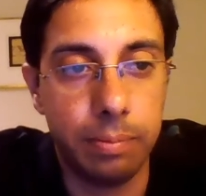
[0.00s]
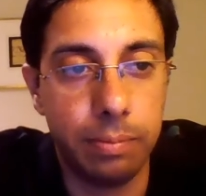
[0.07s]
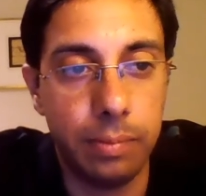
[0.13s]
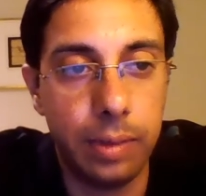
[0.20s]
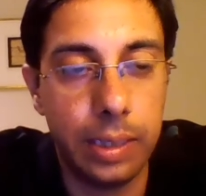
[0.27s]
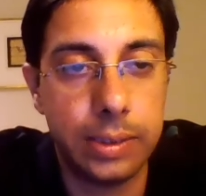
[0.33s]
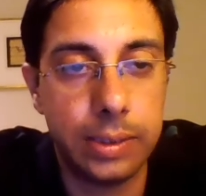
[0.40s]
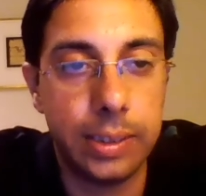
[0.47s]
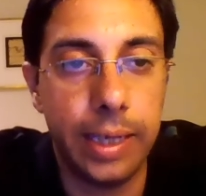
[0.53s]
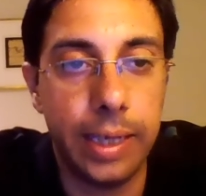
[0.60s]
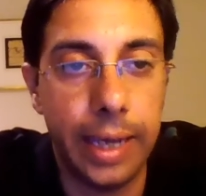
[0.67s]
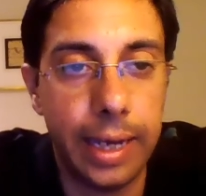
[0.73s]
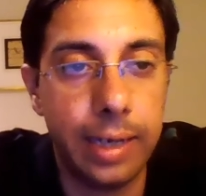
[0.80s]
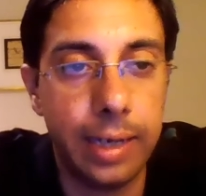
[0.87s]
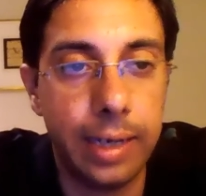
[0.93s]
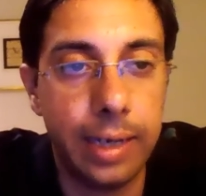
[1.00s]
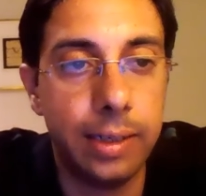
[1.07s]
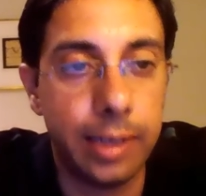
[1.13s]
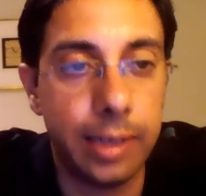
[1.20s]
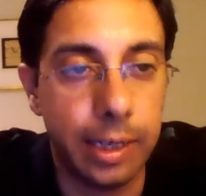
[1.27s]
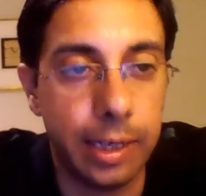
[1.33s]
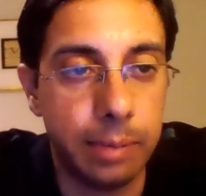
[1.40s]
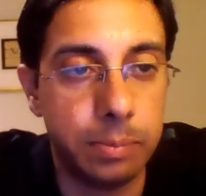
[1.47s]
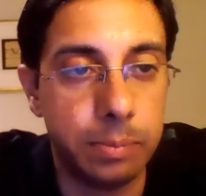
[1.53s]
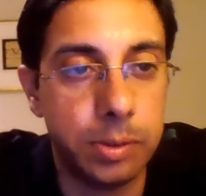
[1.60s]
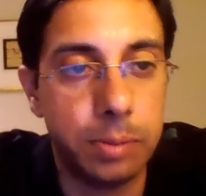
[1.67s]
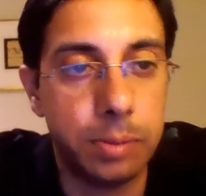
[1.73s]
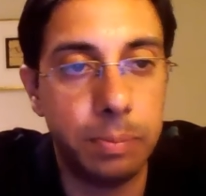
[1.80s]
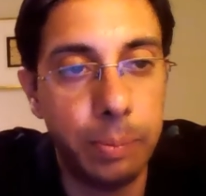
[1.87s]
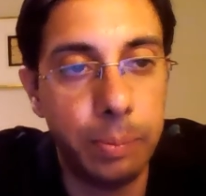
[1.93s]
let's say n times. Maybe
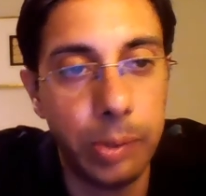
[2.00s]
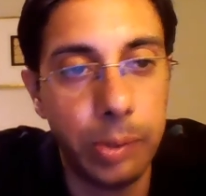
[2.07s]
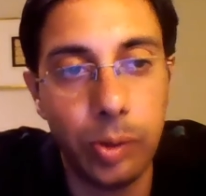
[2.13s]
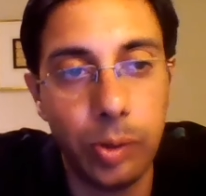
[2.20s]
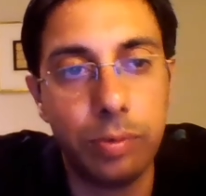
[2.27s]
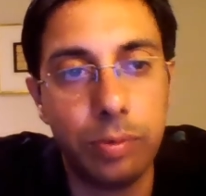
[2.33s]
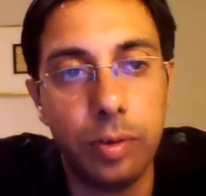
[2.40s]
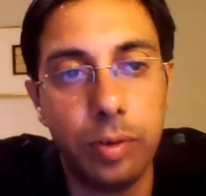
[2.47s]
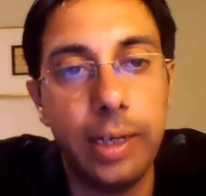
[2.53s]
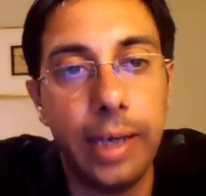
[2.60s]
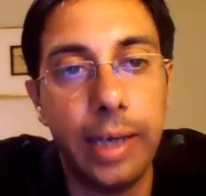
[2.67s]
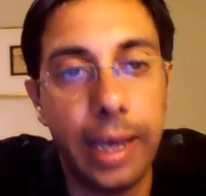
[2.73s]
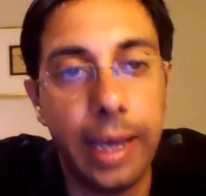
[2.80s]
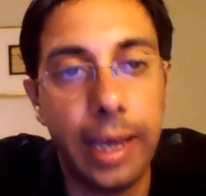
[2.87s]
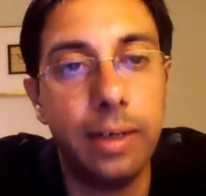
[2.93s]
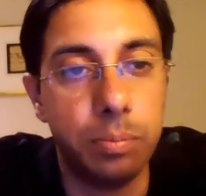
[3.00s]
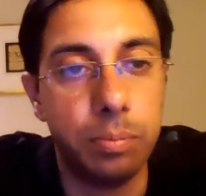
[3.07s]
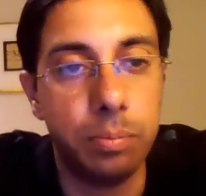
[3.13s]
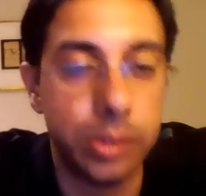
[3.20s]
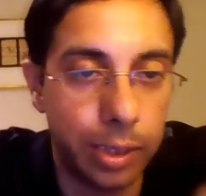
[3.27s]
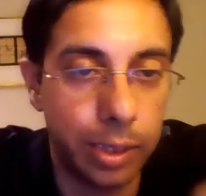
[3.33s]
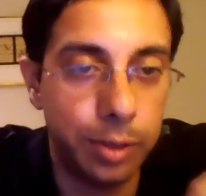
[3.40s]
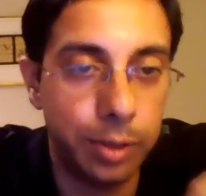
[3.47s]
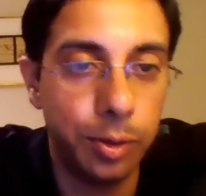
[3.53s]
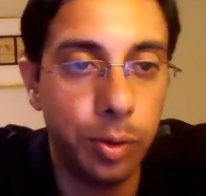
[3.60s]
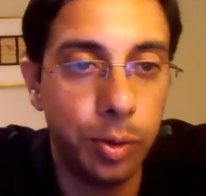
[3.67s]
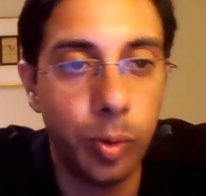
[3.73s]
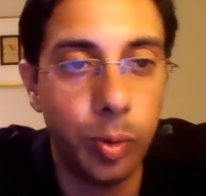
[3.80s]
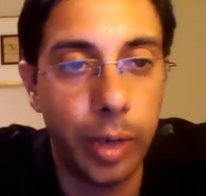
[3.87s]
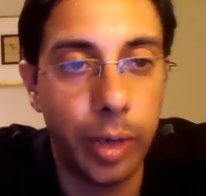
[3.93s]
you have to read n numbers and you know
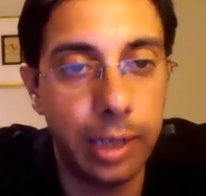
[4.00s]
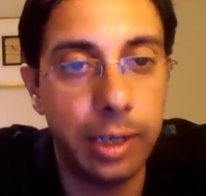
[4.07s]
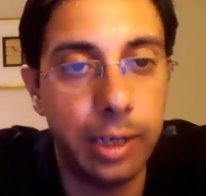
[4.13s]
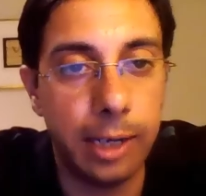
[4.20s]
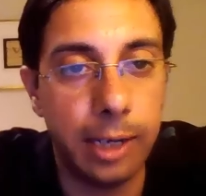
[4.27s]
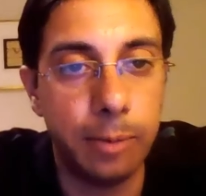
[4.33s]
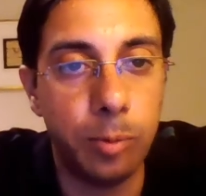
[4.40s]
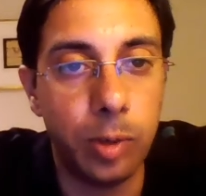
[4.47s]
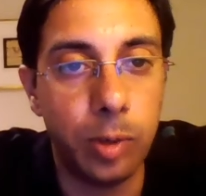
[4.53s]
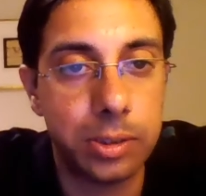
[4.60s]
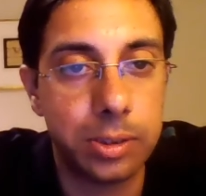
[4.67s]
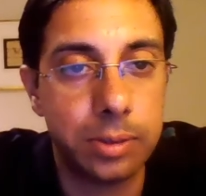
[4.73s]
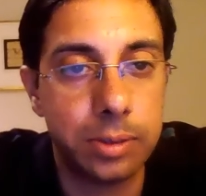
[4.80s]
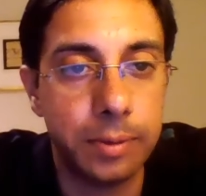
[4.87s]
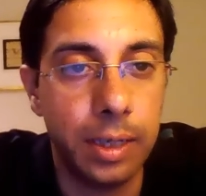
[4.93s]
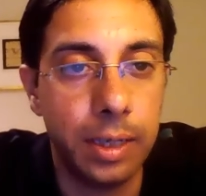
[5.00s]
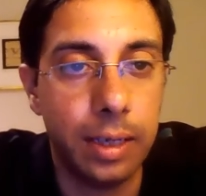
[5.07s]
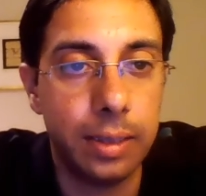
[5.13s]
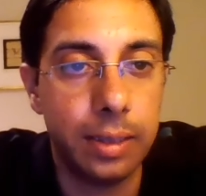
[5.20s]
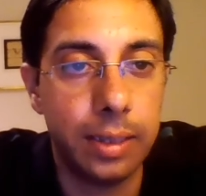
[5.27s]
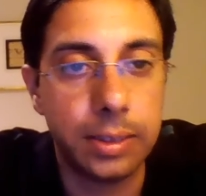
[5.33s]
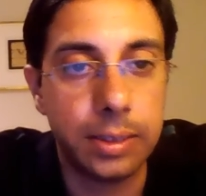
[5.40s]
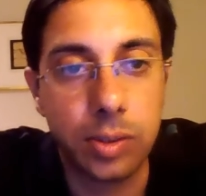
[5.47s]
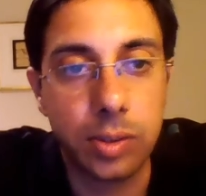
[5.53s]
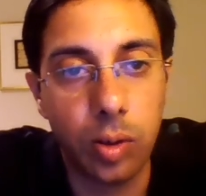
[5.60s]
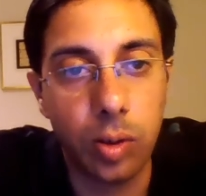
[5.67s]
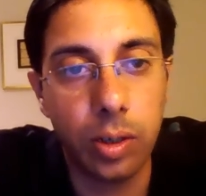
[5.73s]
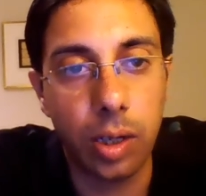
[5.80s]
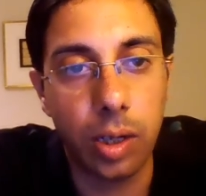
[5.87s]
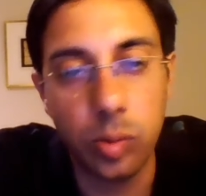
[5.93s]
n in advance. That is called
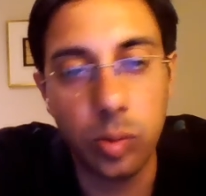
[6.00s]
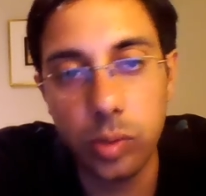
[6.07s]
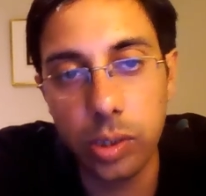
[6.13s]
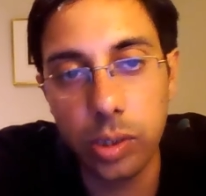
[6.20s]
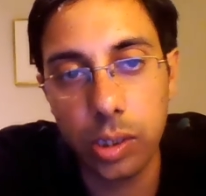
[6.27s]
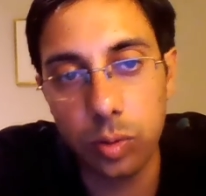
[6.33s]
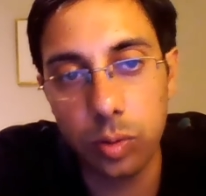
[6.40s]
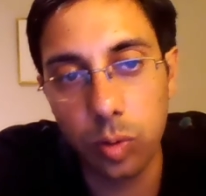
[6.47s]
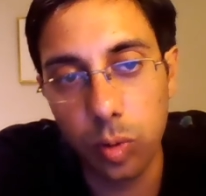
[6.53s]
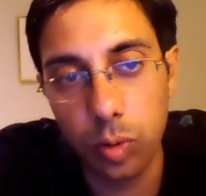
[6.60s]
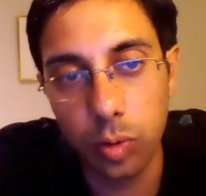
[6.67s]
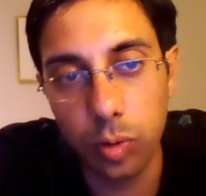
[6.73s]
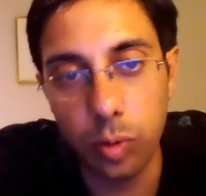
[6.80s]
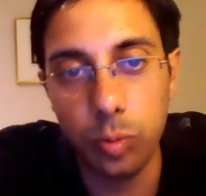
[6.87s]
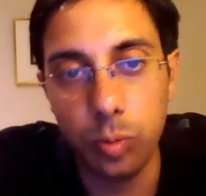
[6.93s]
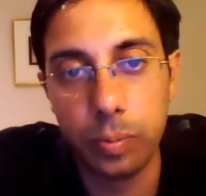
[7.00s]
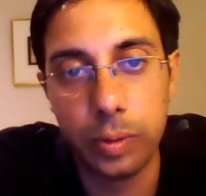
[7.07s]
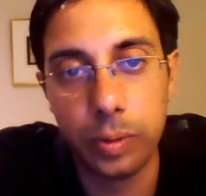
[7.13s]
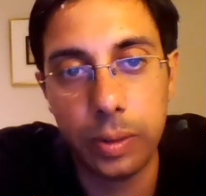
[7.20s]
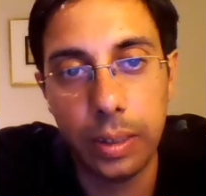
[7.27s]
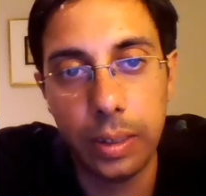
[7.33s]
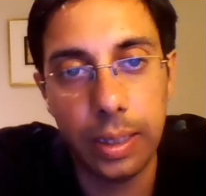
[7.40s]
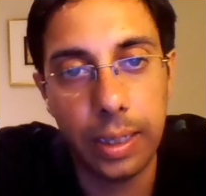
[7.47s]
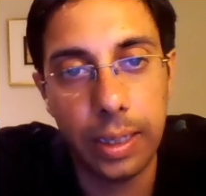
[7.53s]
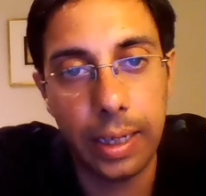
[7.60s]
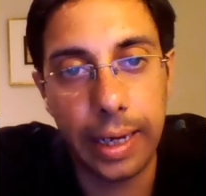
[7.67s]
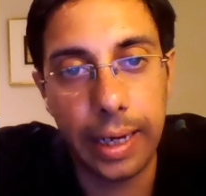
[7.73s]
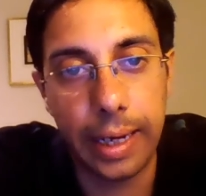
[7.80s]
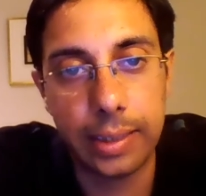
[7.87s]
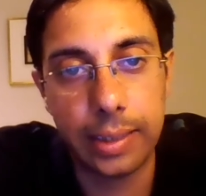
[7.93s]
a counter controlled loop.
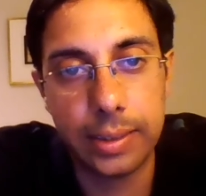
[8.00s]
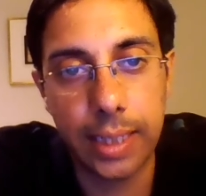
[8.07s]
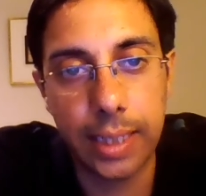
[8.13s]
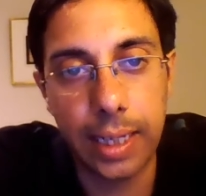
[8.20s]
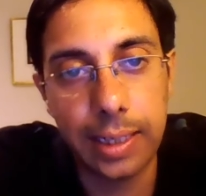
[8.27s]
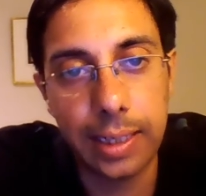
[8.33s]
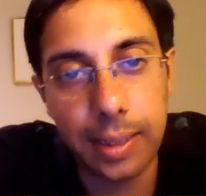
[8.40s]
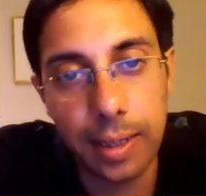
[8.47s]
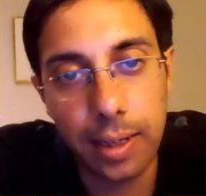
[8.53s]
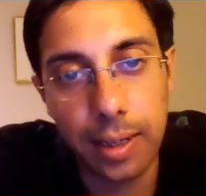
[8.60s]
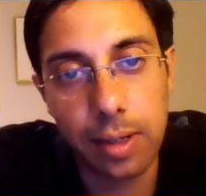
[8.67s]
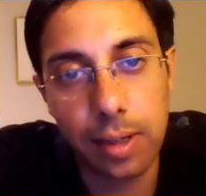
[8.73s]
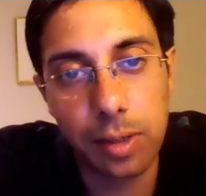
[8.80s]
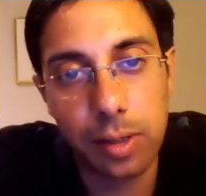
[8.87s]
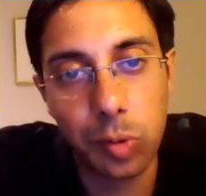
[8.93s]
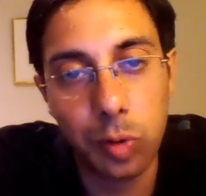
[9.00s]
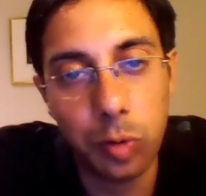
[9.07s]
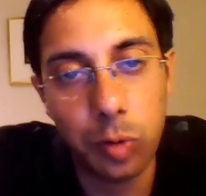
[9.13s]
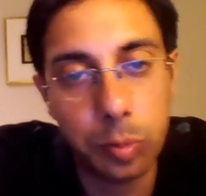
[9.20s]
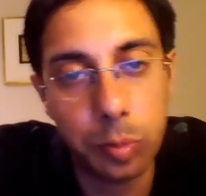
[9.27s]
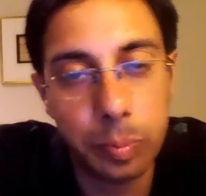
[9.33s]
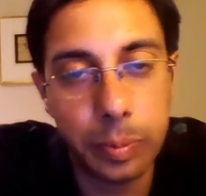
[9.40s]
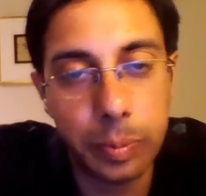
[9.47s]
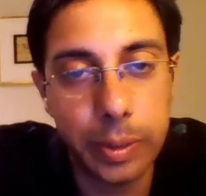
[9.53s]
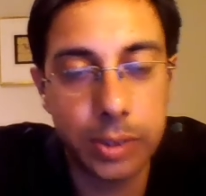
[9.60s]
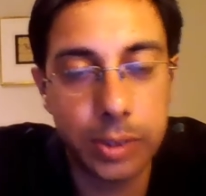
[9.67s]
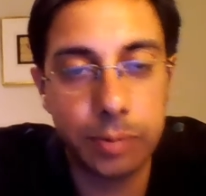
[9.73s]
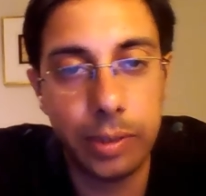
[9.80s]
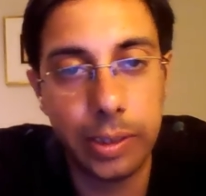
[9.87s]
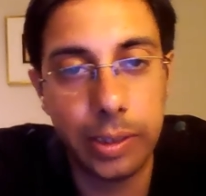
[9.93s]
And sentinel controlled loop is
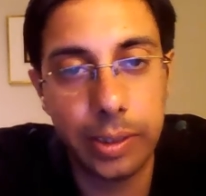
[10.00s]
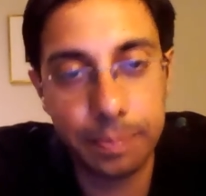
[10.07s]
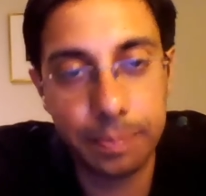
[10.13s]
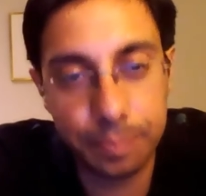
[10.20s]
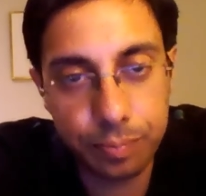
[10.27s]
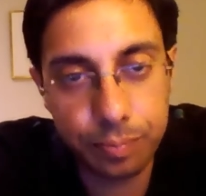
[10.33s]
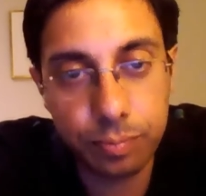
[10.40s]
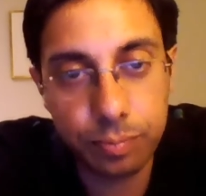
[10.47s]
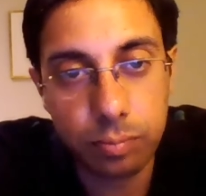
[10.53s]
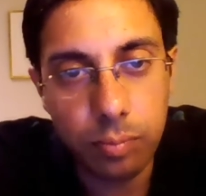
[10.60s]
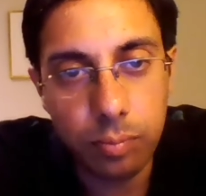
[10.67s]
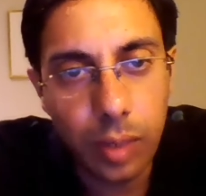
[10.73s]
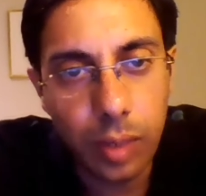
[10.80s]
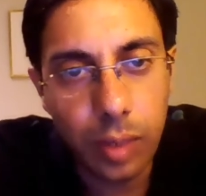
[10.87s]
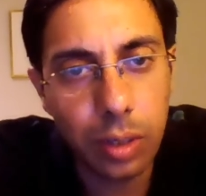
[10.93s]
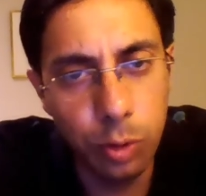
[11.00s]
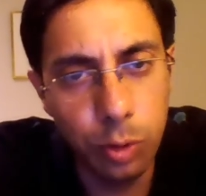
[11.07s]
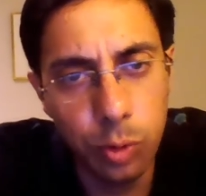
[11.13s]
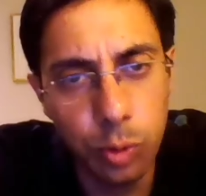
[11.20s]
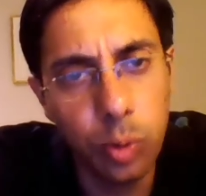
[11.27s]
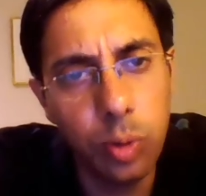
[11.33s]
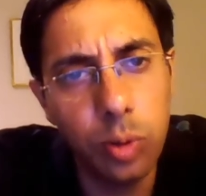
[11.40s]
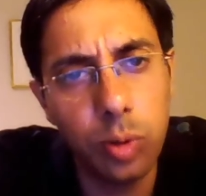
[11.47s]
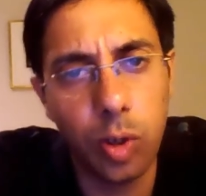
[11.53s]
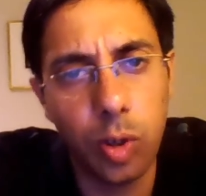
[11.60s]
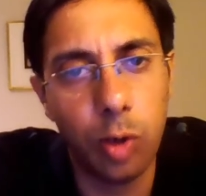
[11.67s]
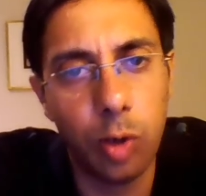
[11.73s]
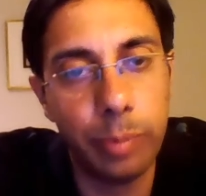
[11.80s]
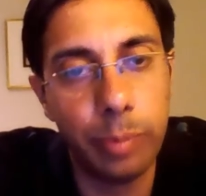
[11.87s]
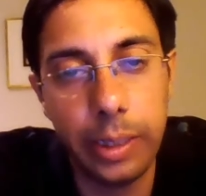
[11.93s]
where you don't know how
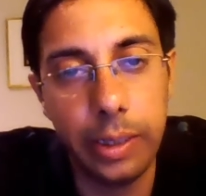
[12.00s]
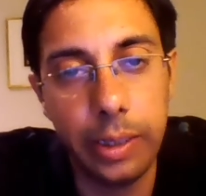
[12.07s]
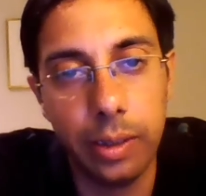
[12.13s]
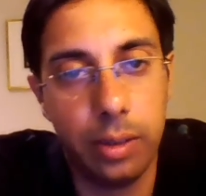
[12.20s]
many